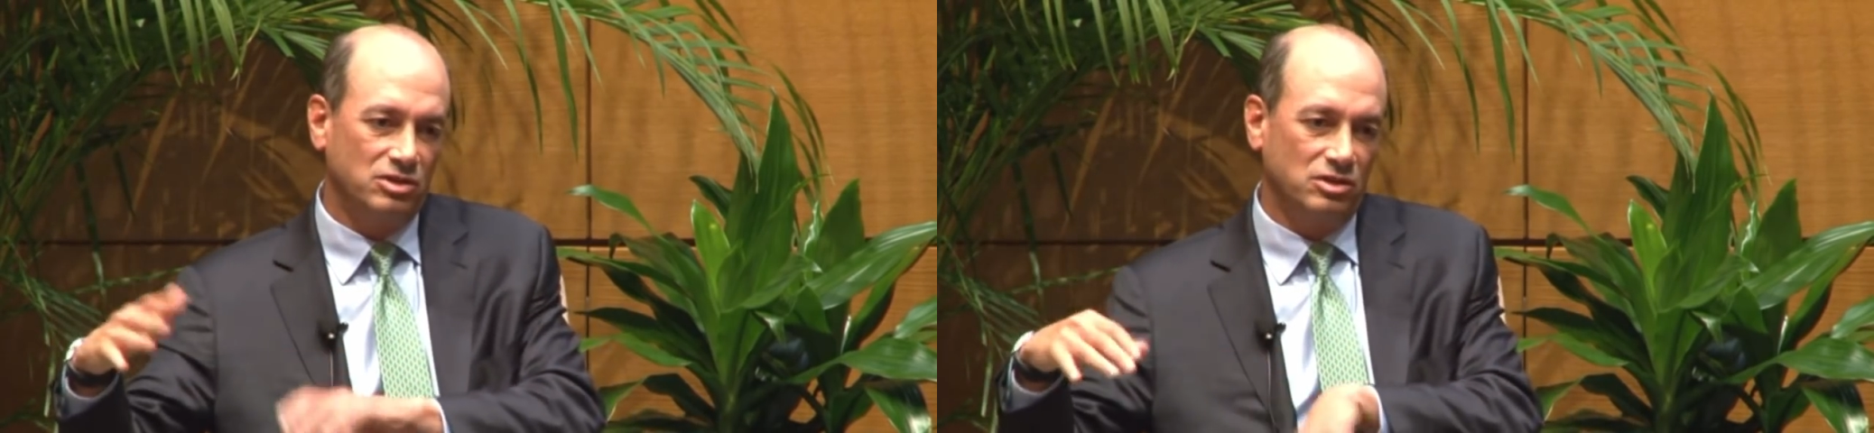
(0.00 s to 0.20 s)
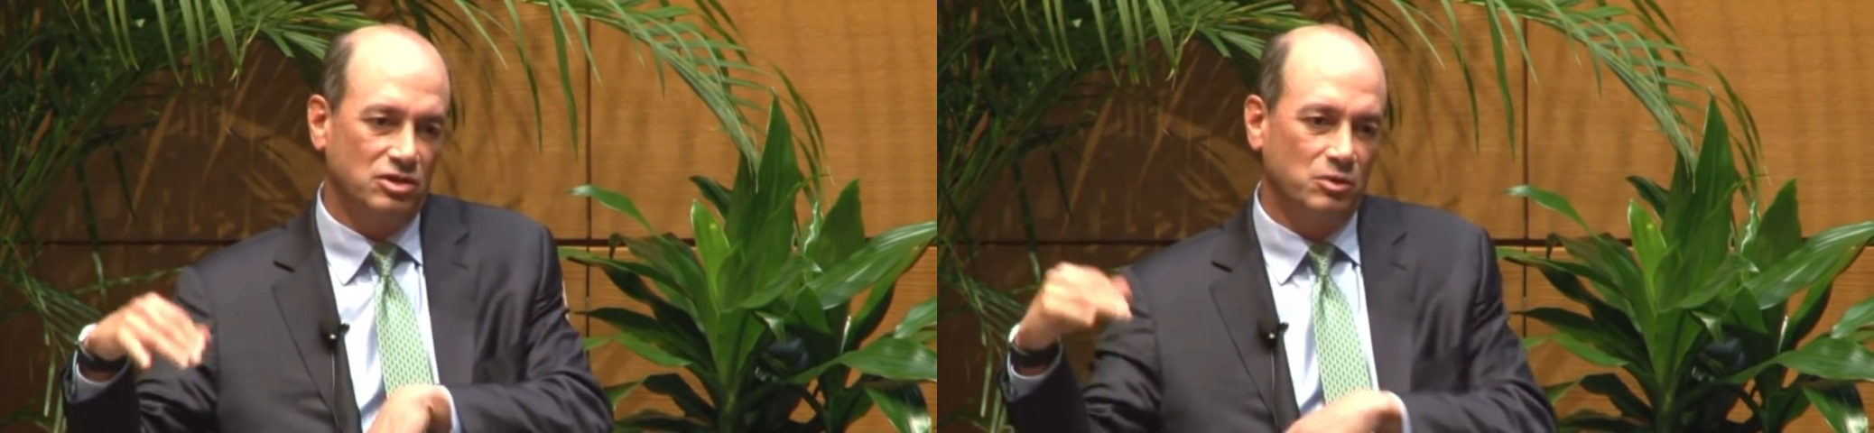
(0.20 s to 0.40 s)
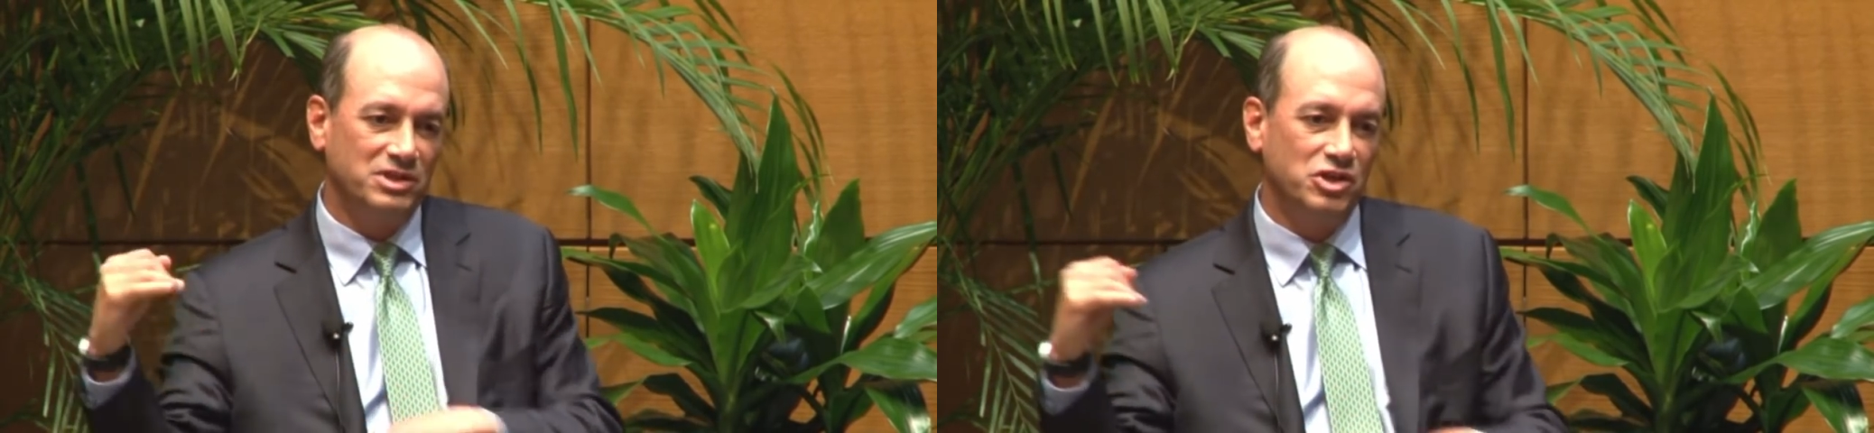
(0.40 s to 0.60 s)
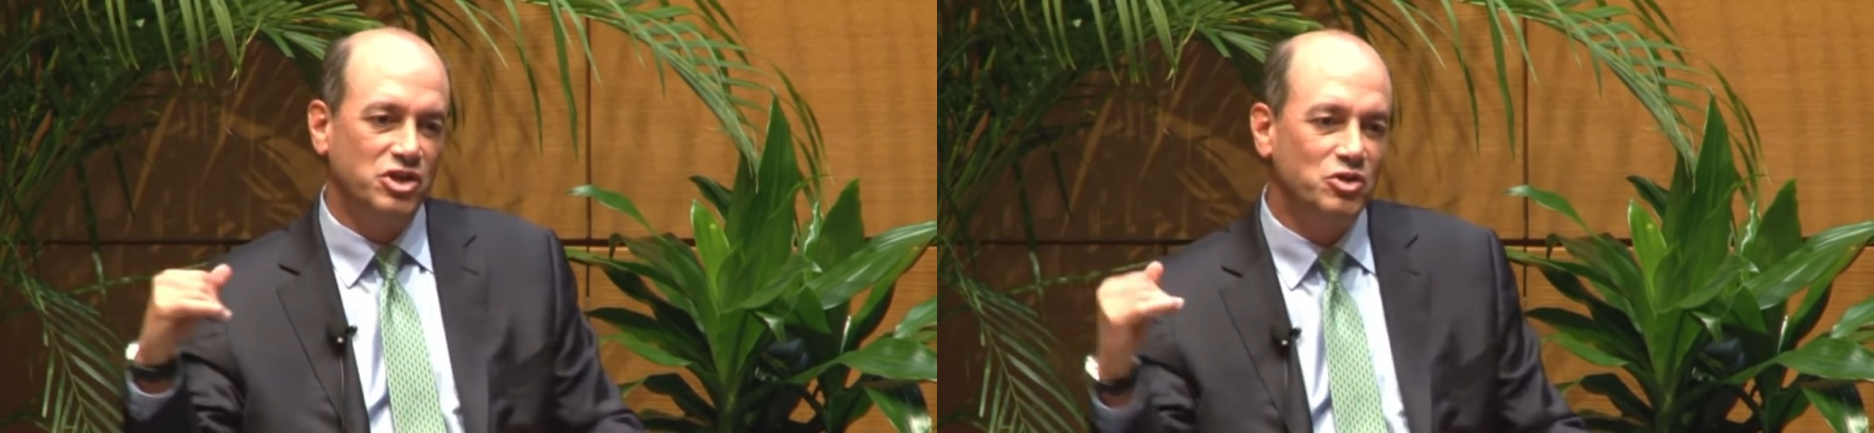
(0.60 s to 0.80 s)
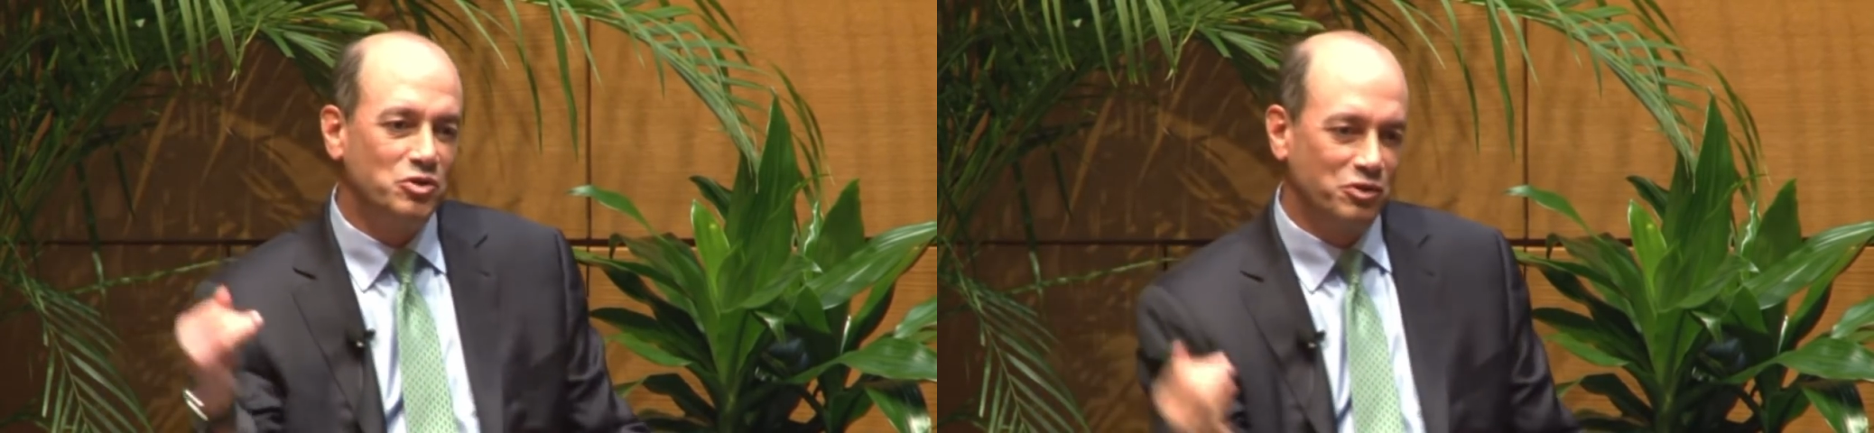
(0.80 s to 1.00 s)
So there's always a
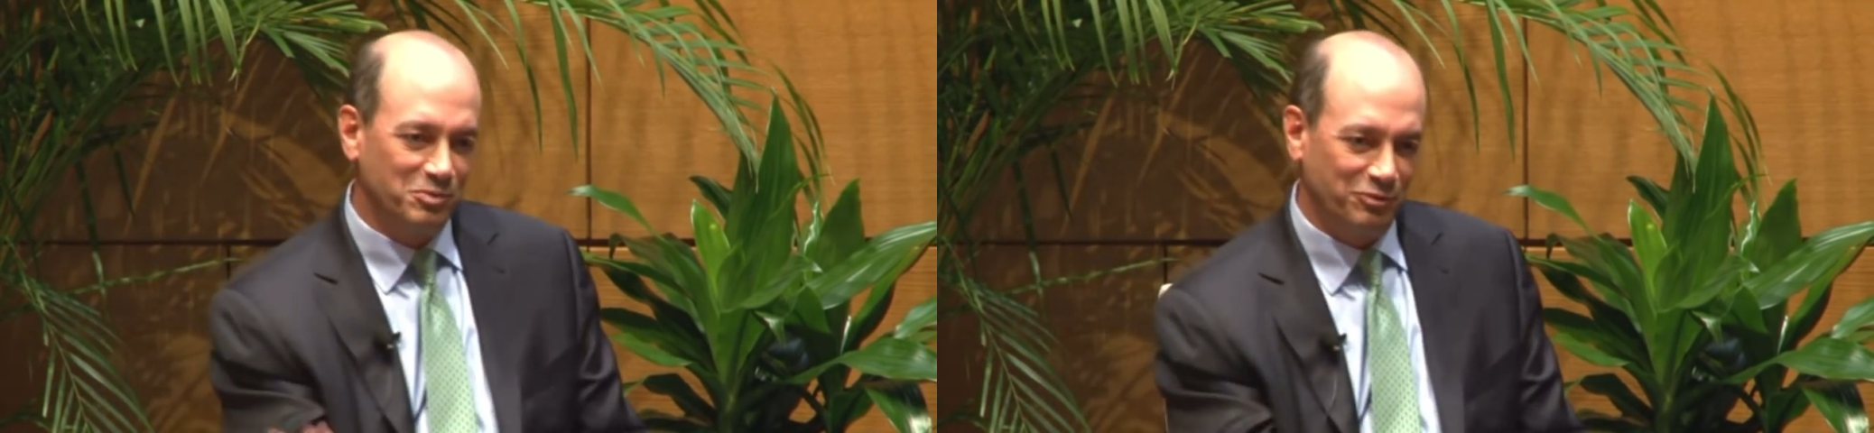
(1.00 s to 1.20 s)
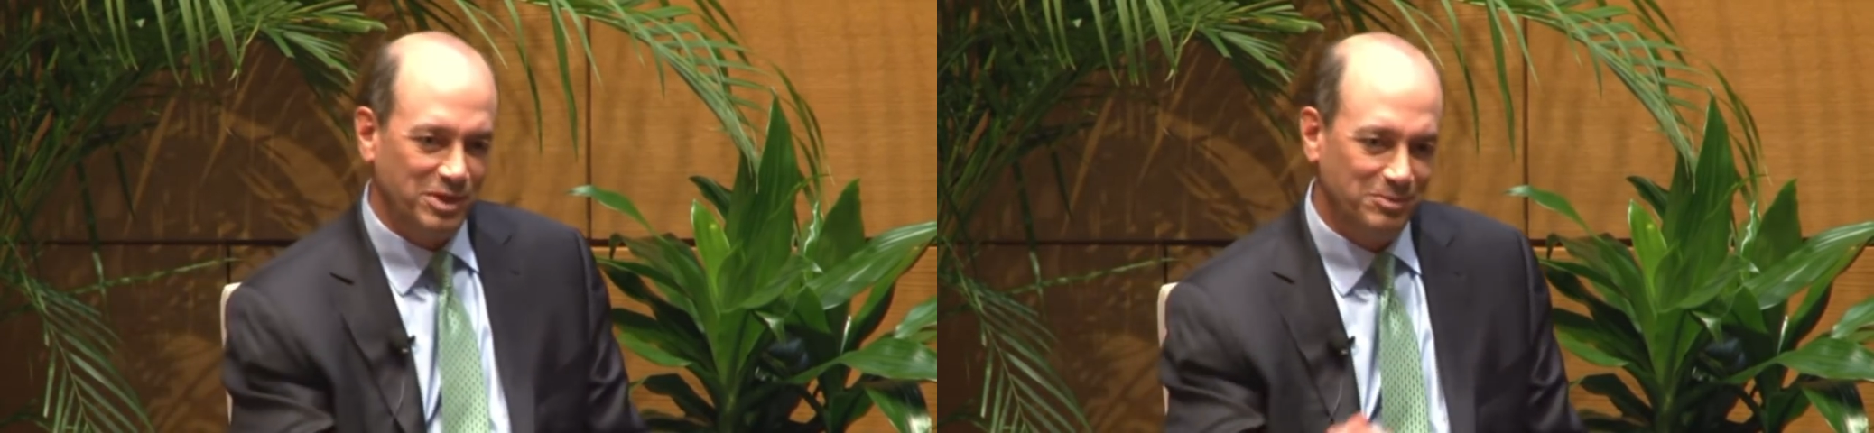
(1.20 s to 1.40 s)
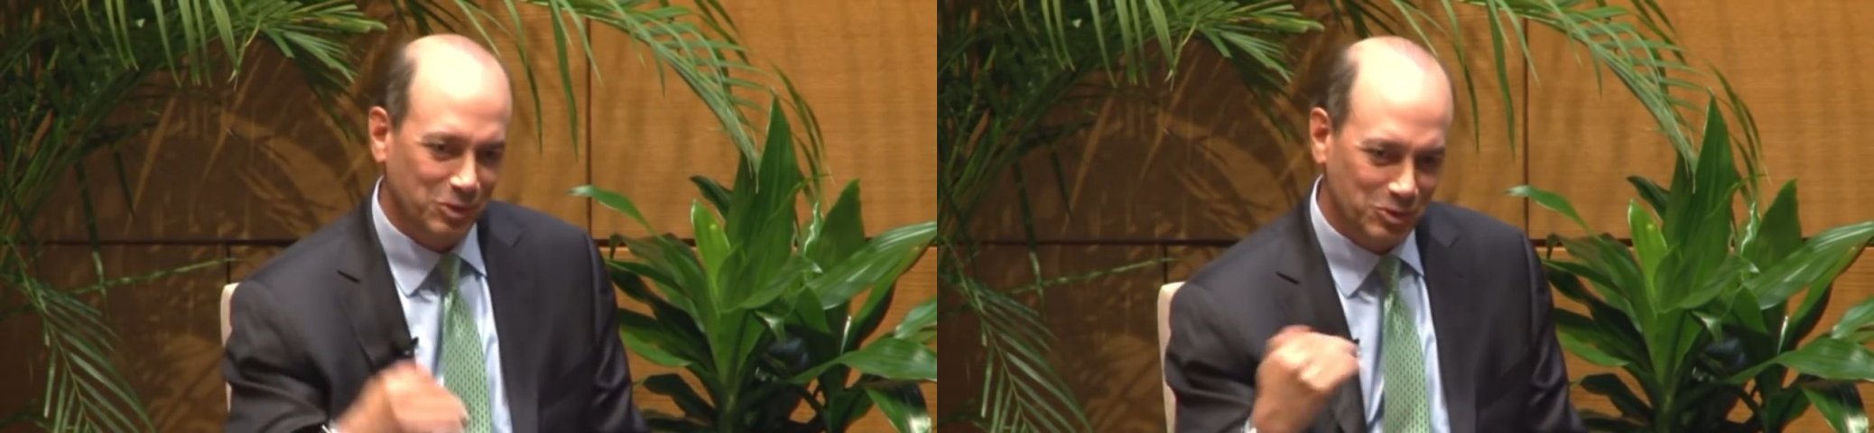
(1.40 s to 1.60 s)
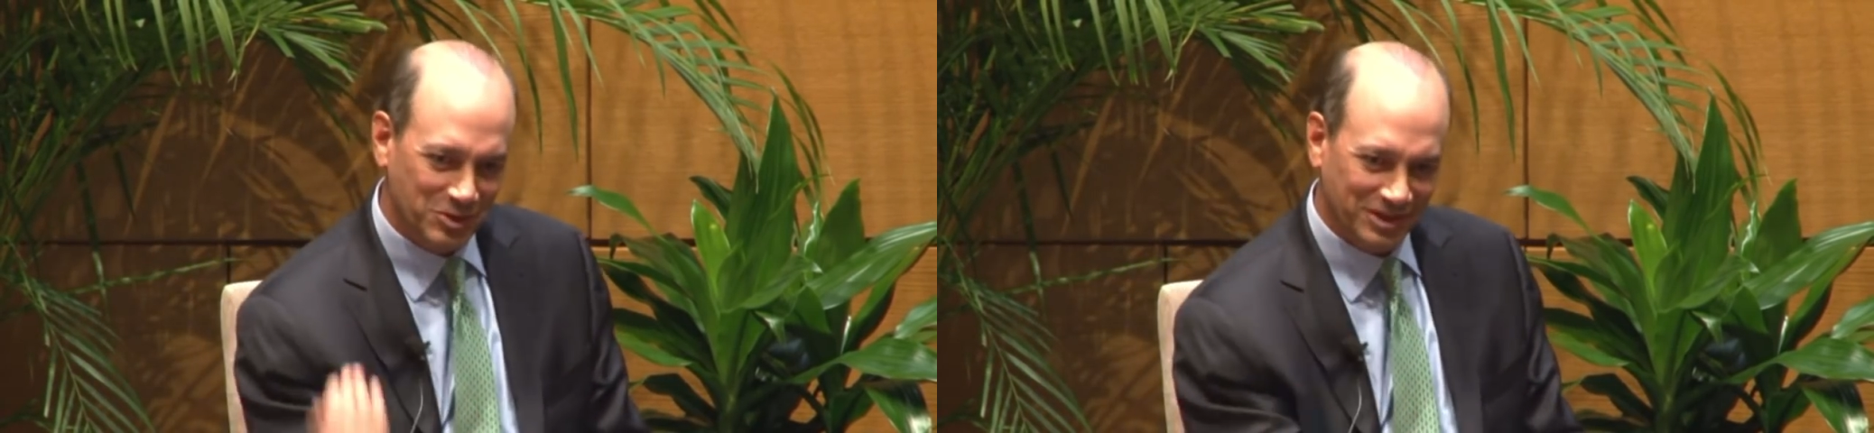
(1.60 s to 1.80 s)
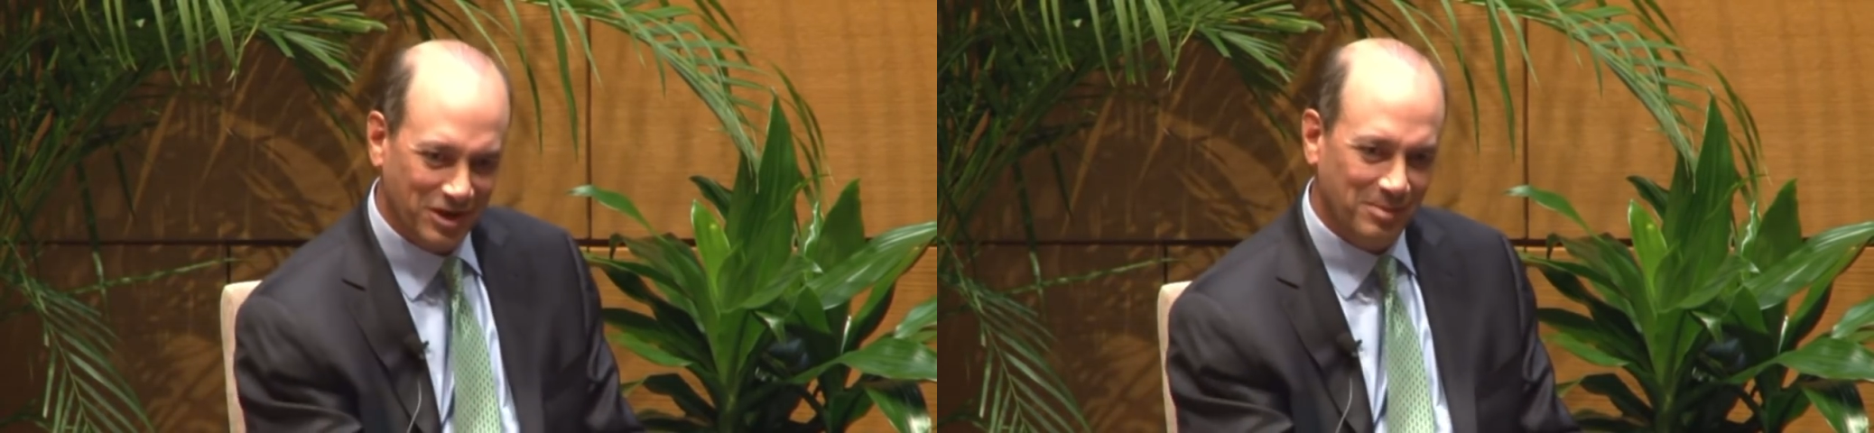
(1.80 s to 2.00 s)
new group of people
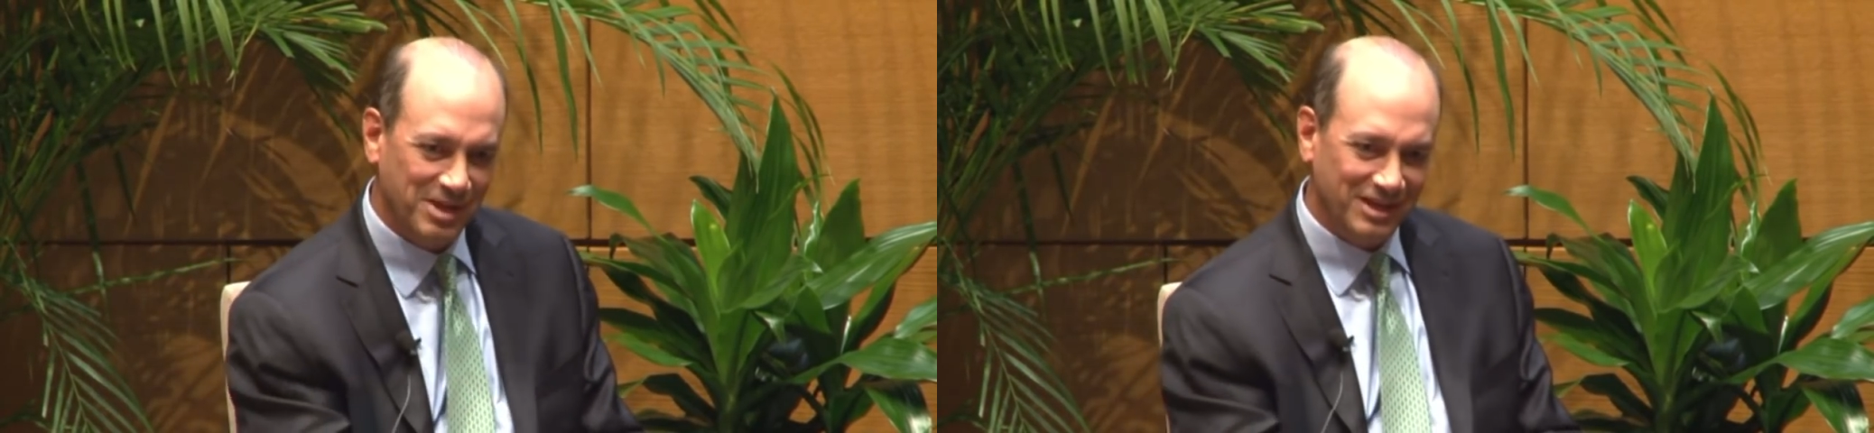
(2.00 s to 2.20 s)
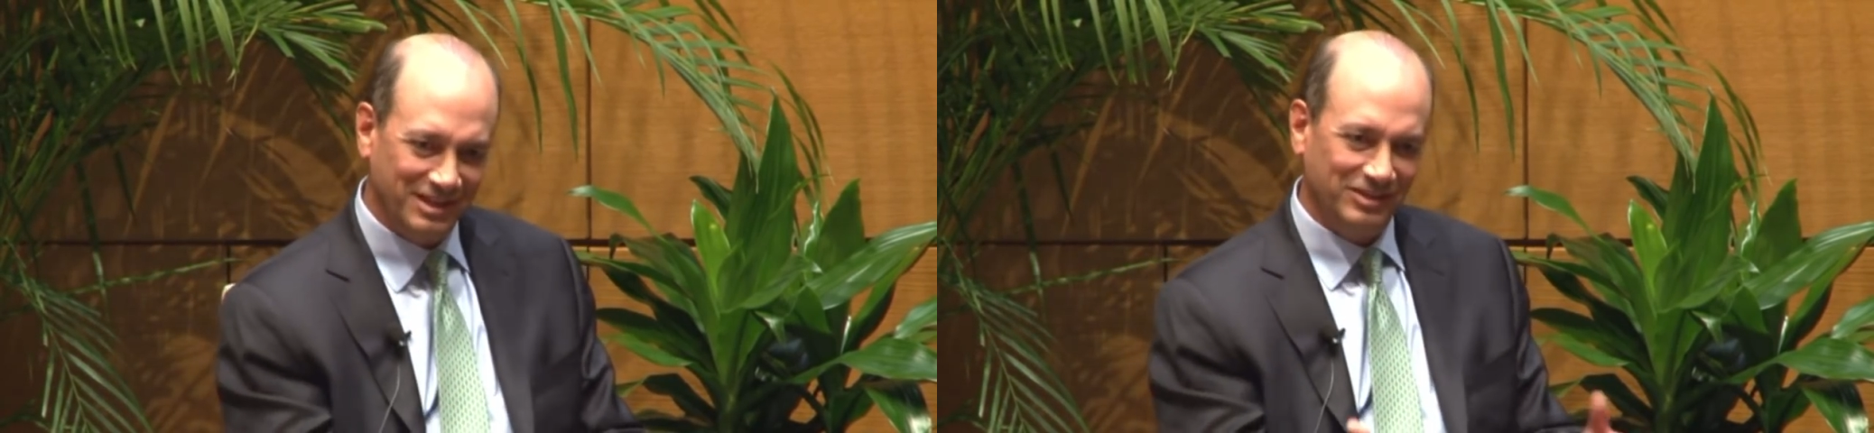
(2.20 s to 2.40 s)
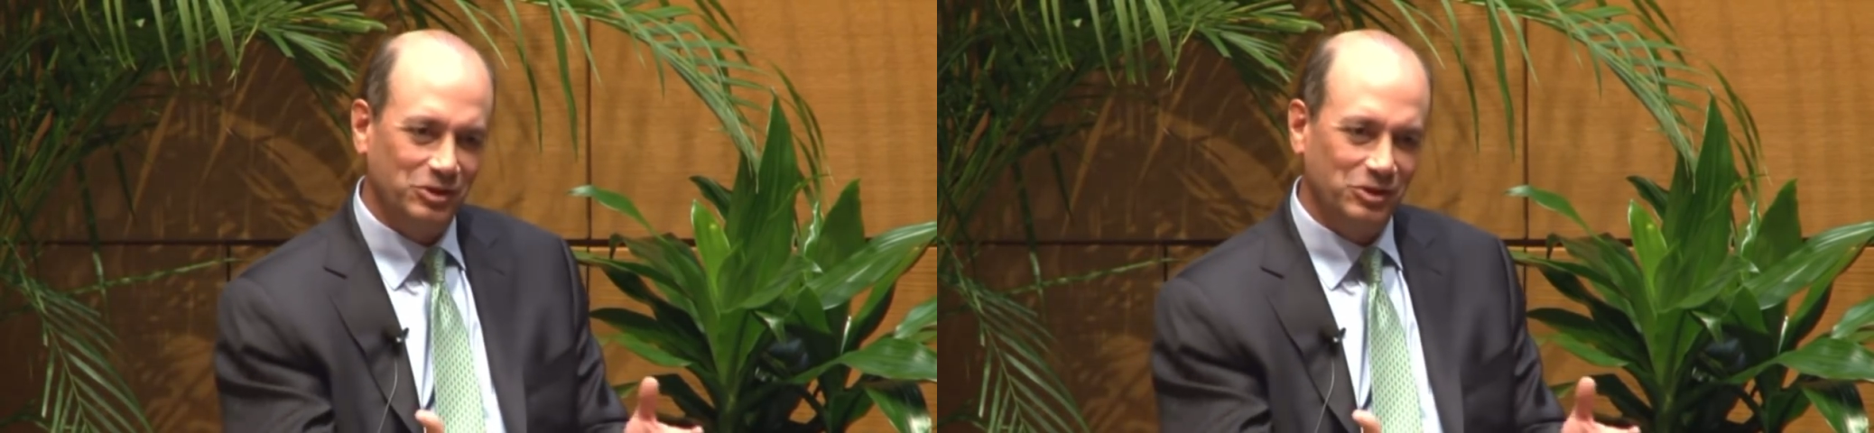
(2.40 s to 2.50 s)
who can come in